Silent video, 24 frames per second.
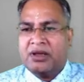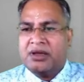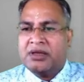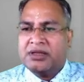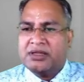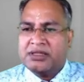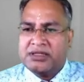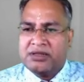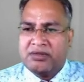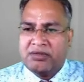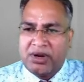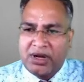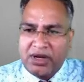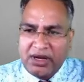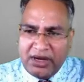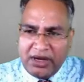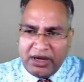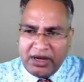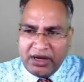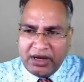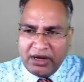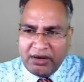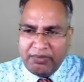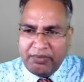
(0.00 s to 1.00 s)
Similarly
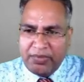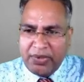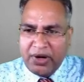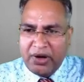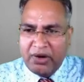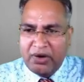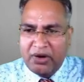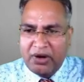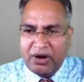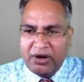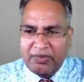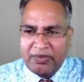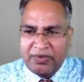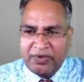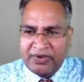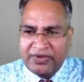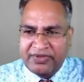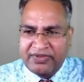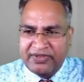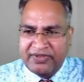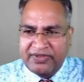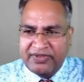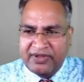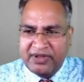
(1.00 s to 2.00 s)
in pre-order
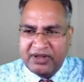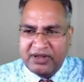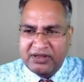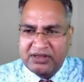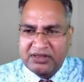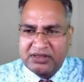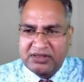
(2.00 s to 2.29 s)
processing,